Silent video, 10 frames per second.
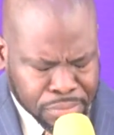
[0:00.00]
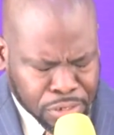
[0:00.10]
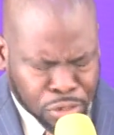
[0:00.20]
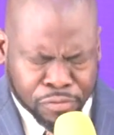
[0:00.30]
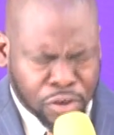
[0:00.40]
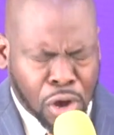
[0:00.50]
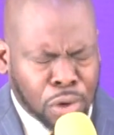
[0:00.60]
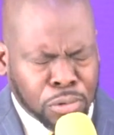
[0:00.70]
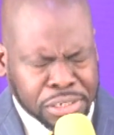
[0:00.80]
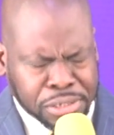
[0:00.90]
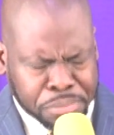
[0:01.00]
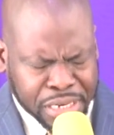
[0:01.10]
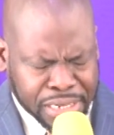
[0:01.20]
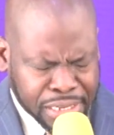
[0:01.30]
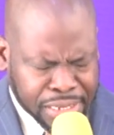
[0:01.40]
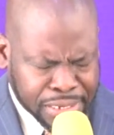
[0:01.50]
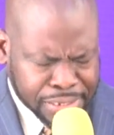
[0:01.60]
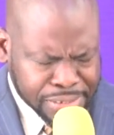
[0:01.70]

You've always been here.